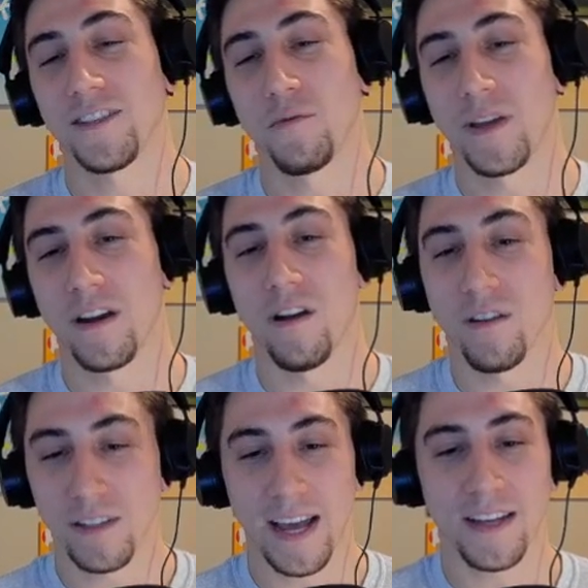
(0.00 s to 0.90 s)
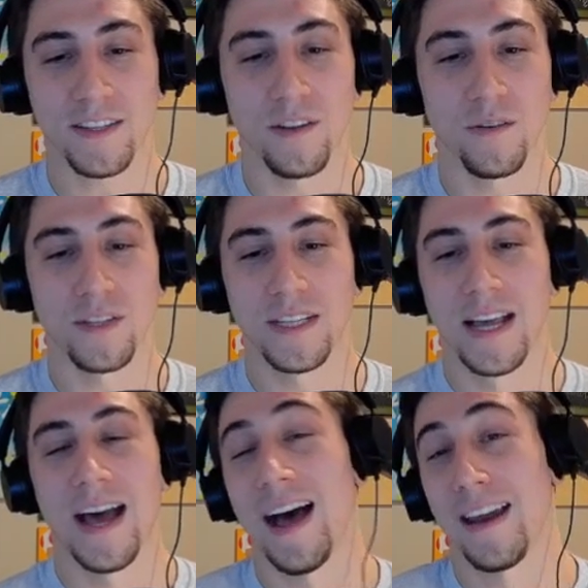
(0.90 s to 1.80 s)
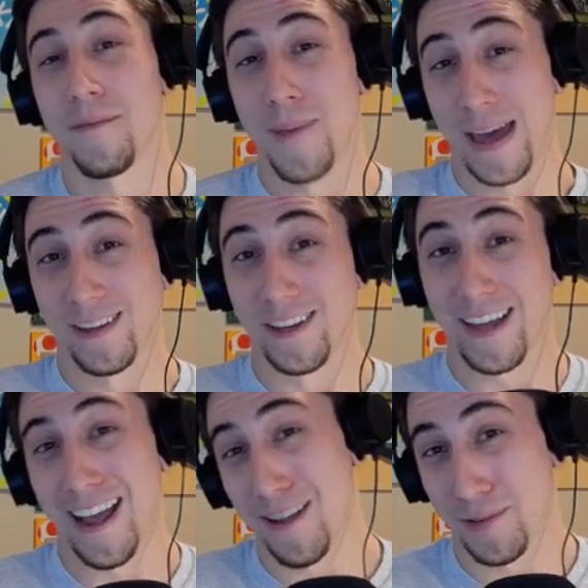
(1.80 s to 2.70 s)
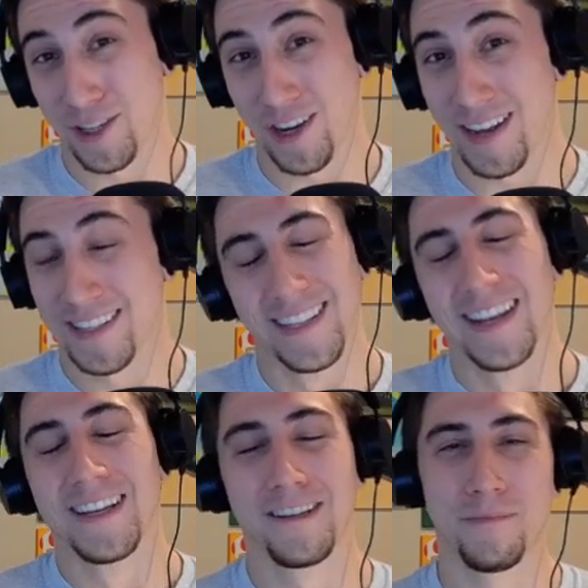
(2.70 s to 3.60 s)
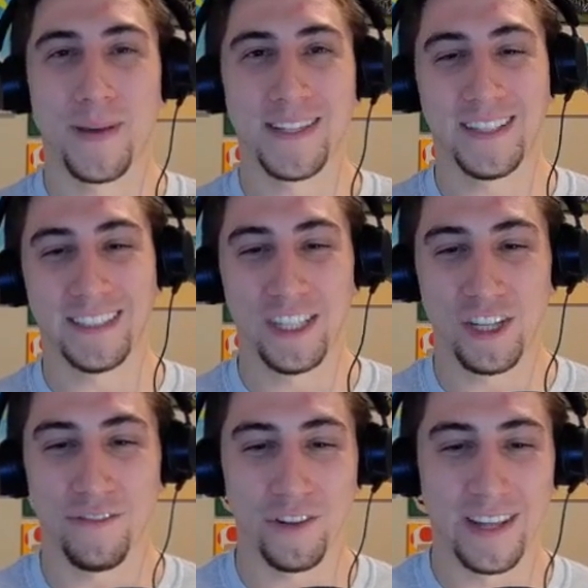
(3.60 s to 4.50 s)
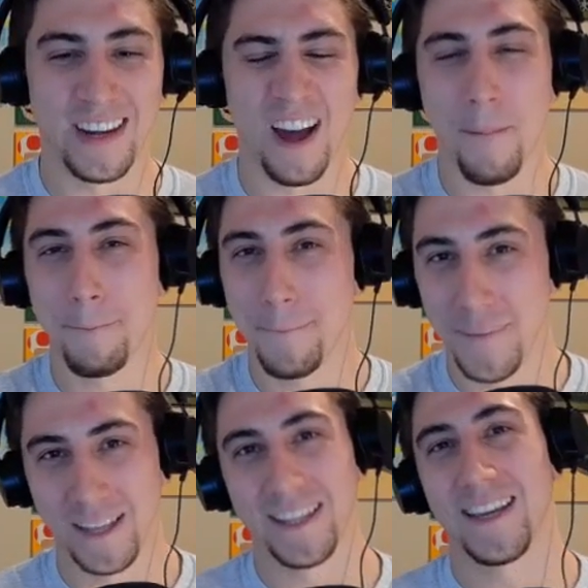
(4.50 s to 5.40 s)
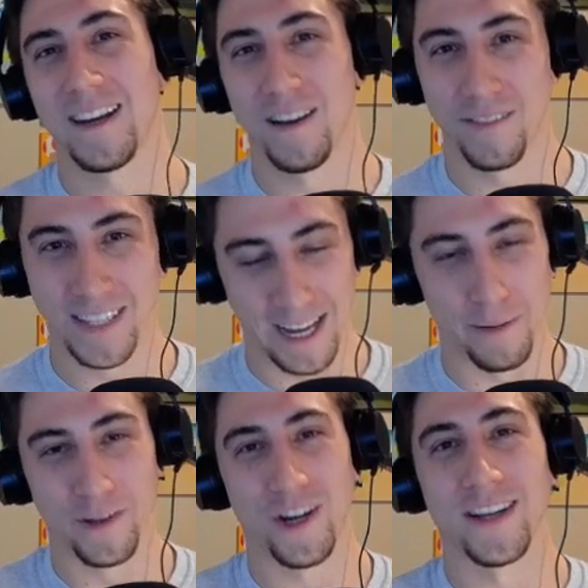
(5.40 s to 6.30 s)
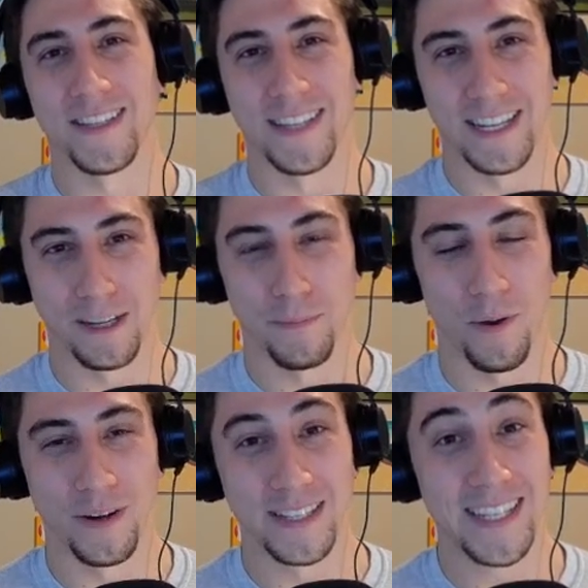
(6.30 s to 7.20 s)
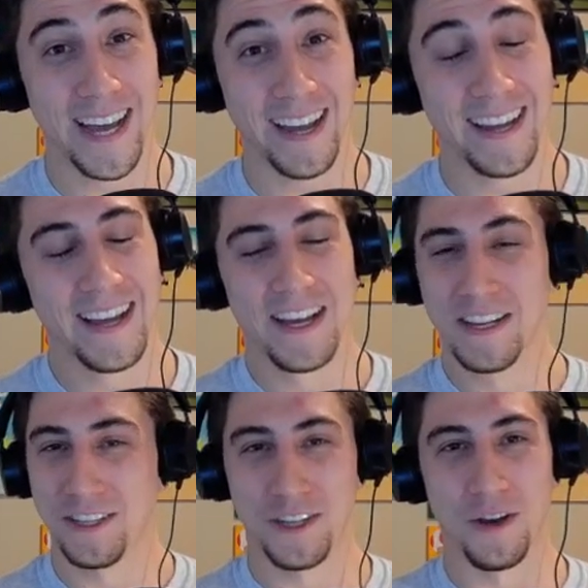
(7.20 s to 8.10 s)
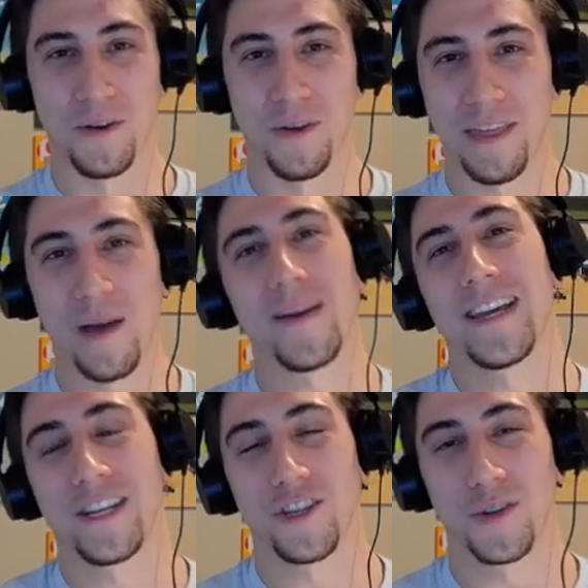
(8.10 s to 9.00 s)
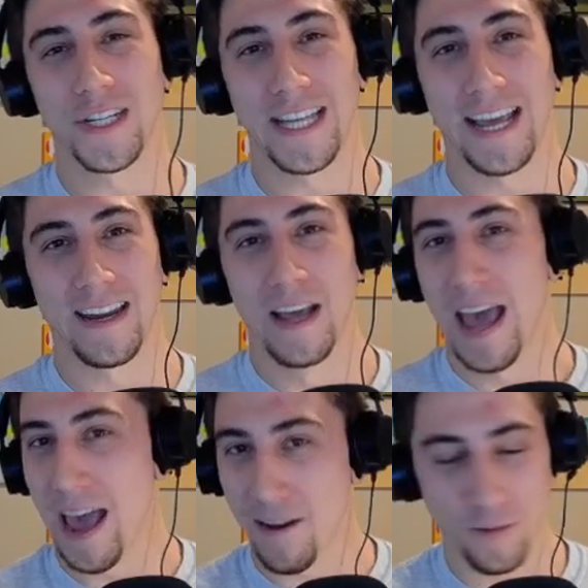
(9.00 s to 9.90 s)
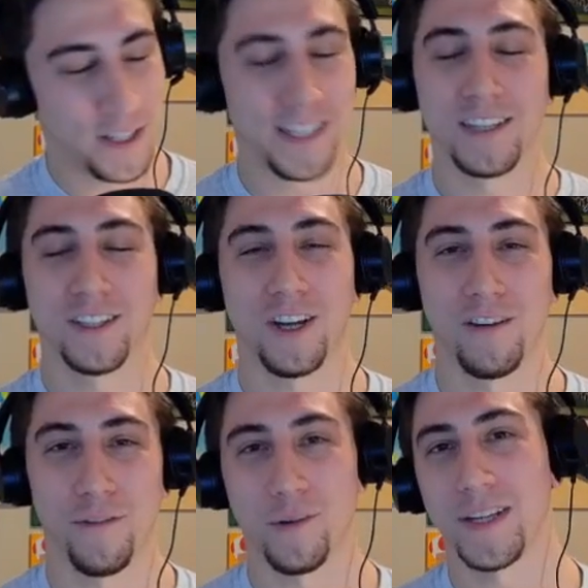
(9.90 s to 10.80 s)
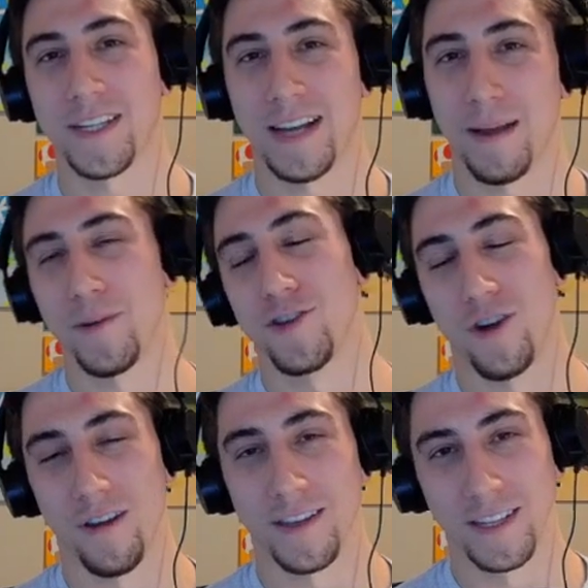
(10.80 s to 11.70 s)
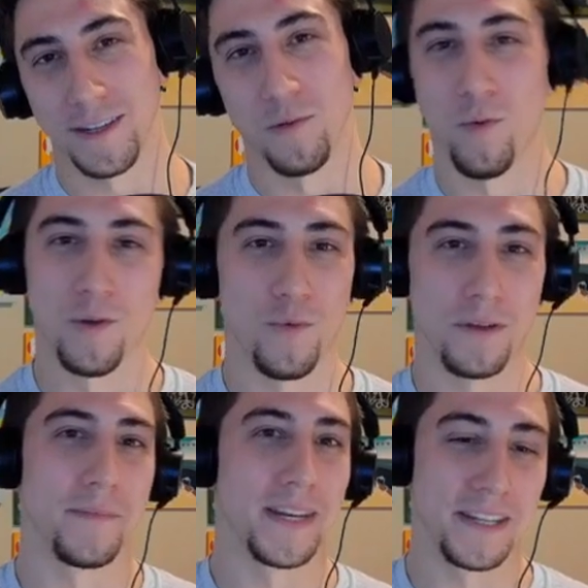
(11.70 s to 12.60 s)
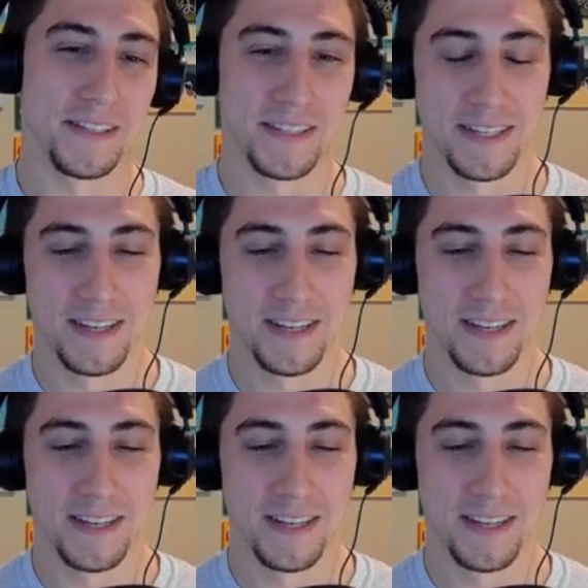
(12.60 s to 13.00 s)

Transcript: So we can all cast those on a Bad Luck Albatross to basically shuffle in 1 million of these Albatrosses into your opponent's deck. So that way it ensures that every single turn for the rest of the game, they're drawing these little 1/1 minions.